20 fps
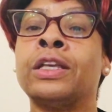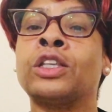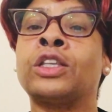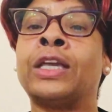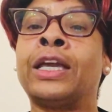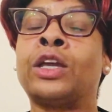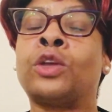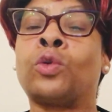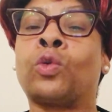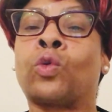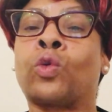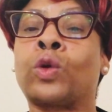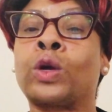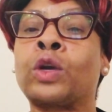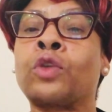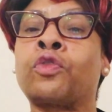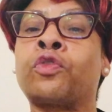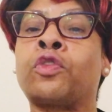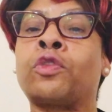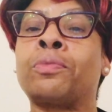In
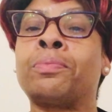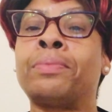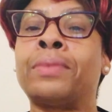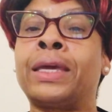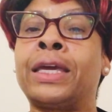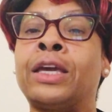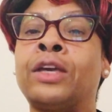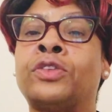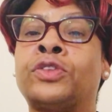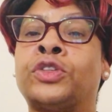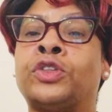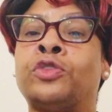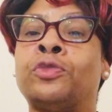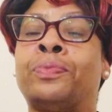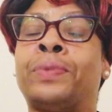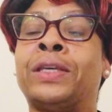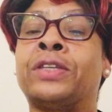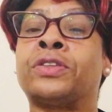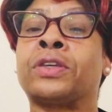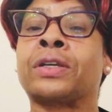order for me to
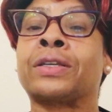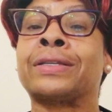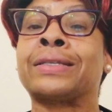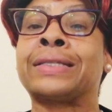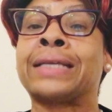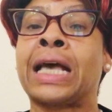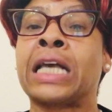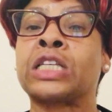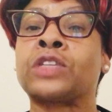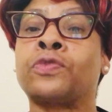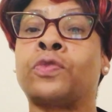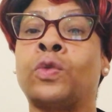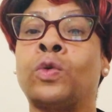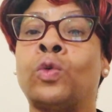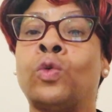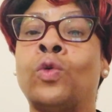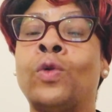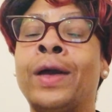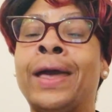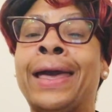be
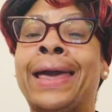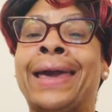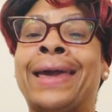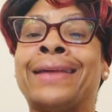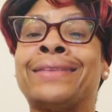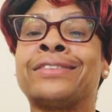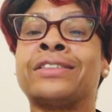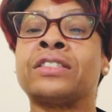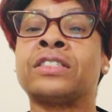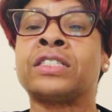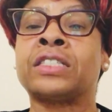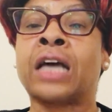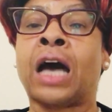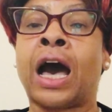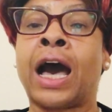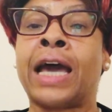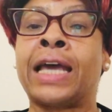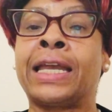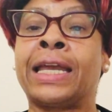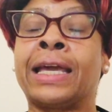successful in
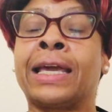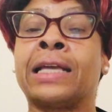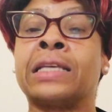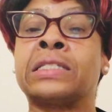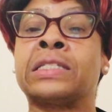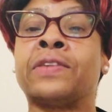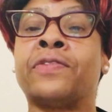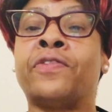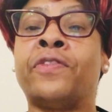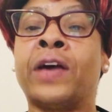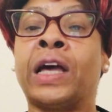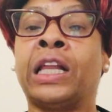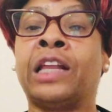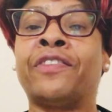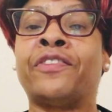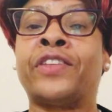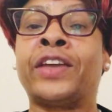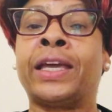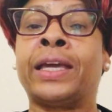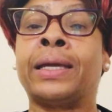designing and
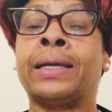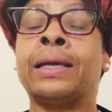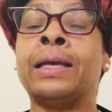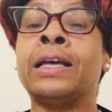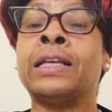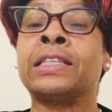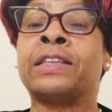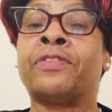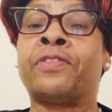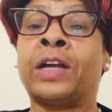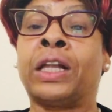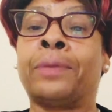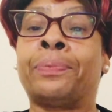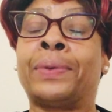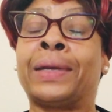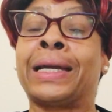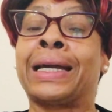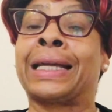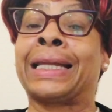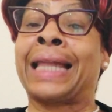
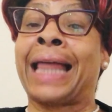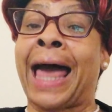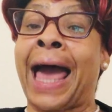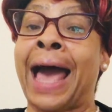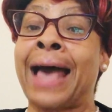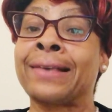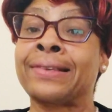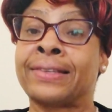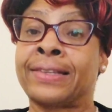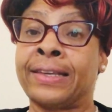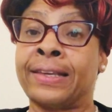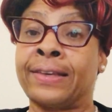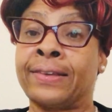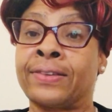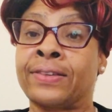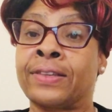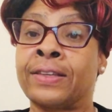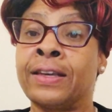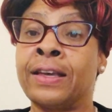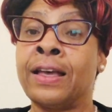developing
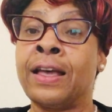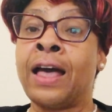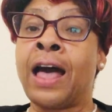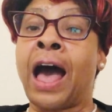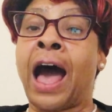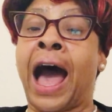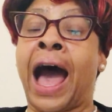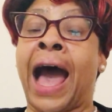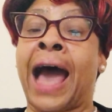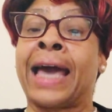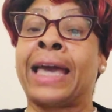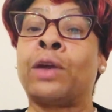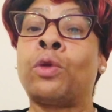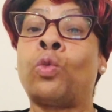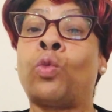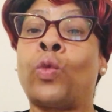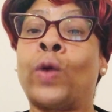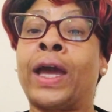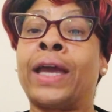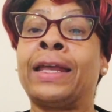classes, I
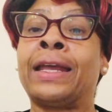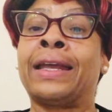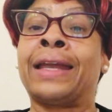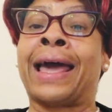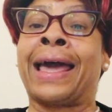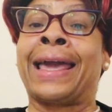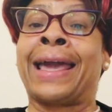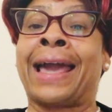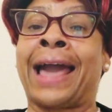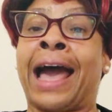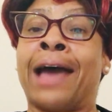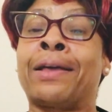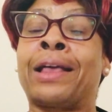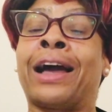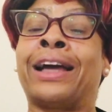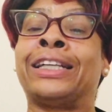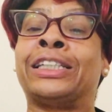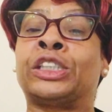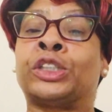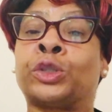went and I got
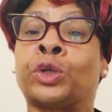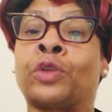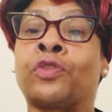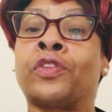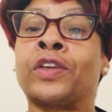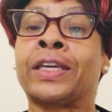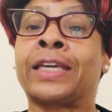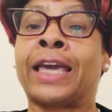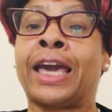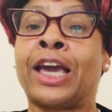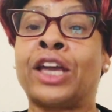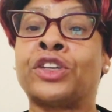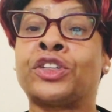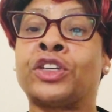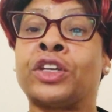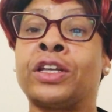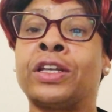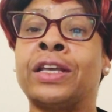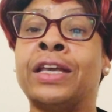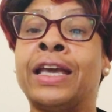a
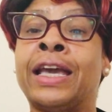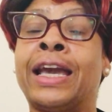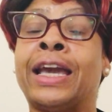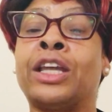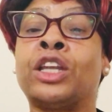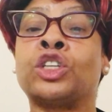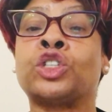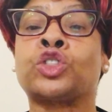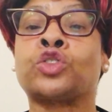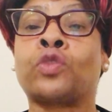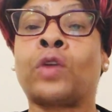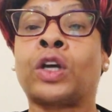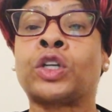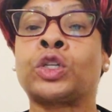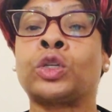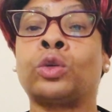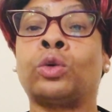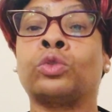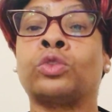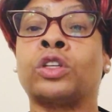certification in
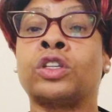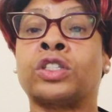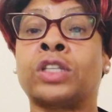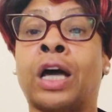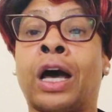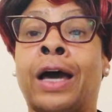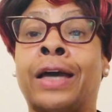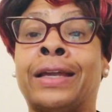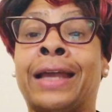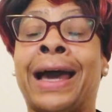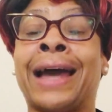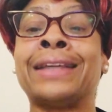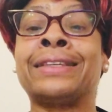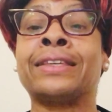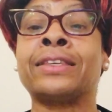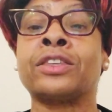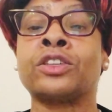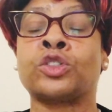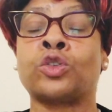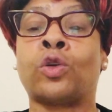instructional design. I
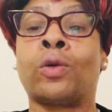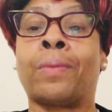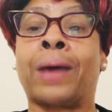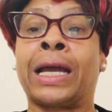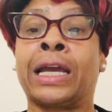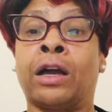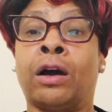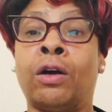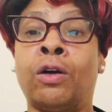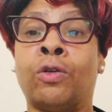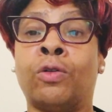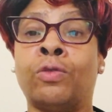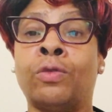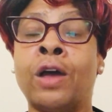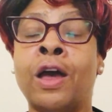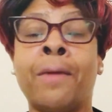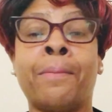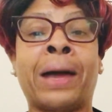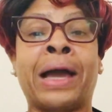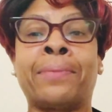did this on my own.
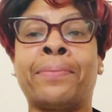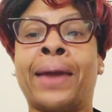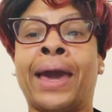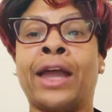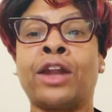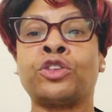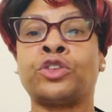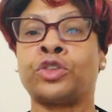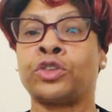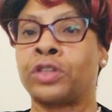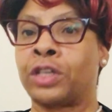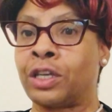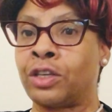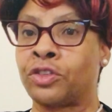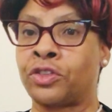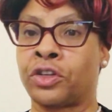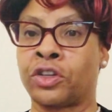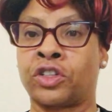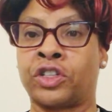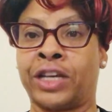My manager didn't
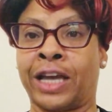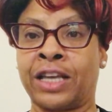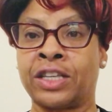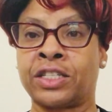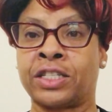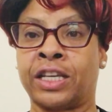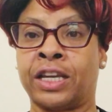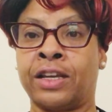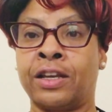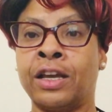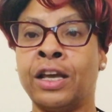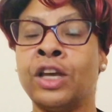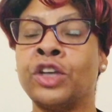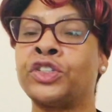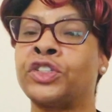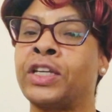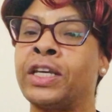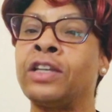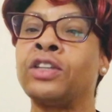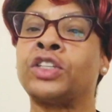suggest it.
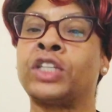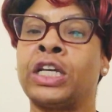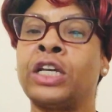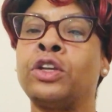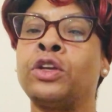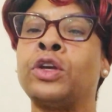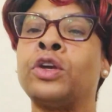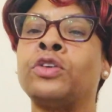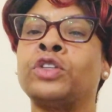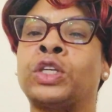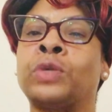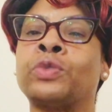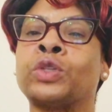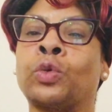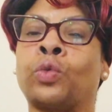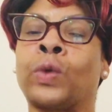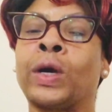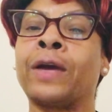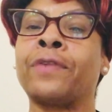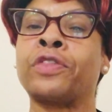She knew, she was
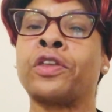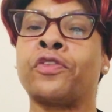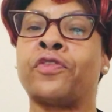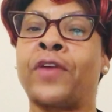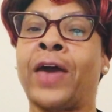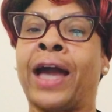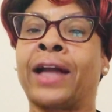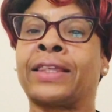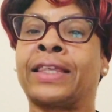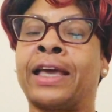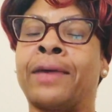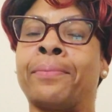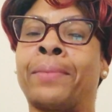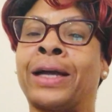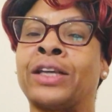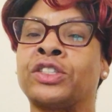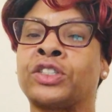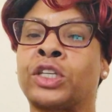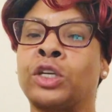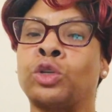aware of the fact that
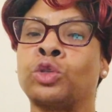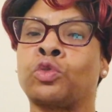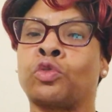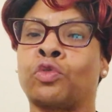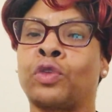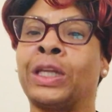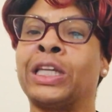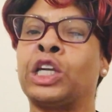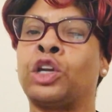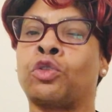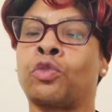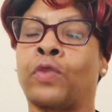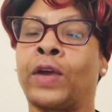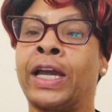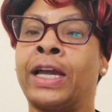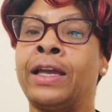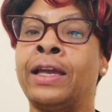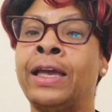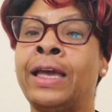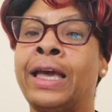my skills were really
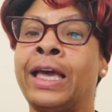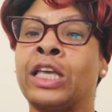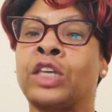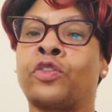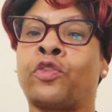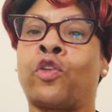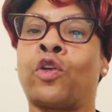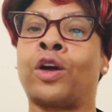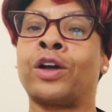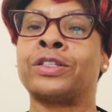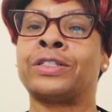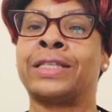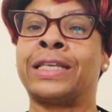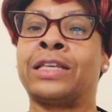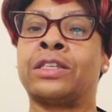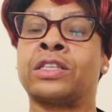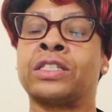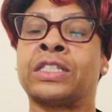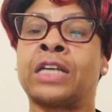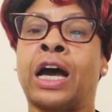great as far as the
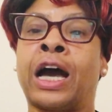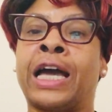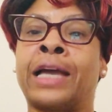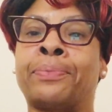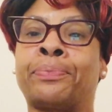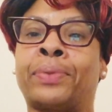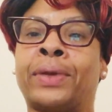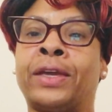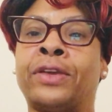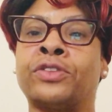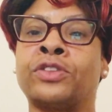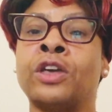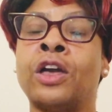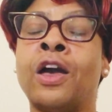design piece,